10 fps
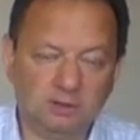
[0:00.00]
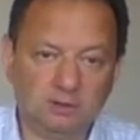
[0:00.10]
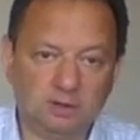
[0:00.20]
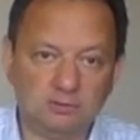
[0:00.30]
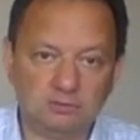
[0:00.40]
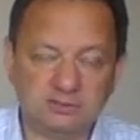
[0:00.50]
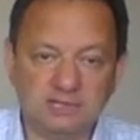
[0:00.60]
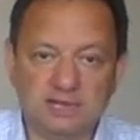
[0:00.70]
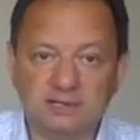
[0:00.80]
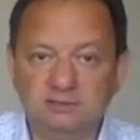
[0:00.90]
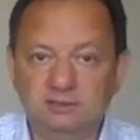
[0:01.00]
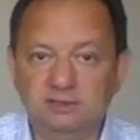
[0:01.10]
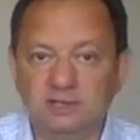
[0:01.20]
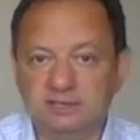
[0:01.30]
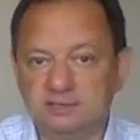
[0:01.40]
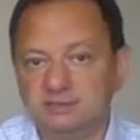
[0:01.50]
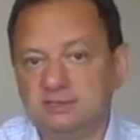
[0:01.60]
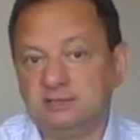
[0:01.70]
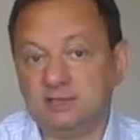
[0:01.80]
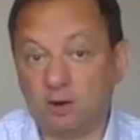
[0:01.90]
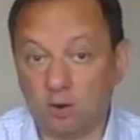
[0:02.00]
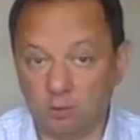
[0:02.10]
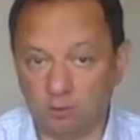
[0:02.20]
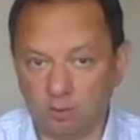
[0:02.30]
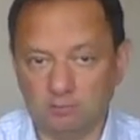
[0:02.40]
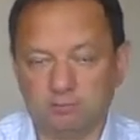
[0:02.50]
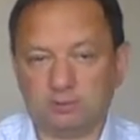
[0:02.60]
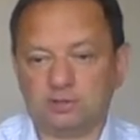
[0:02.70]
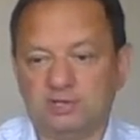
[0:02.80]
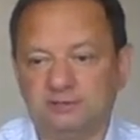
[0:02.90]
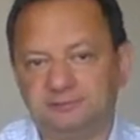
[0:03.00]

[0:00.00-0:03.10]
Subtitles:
cause any delays in the whole project.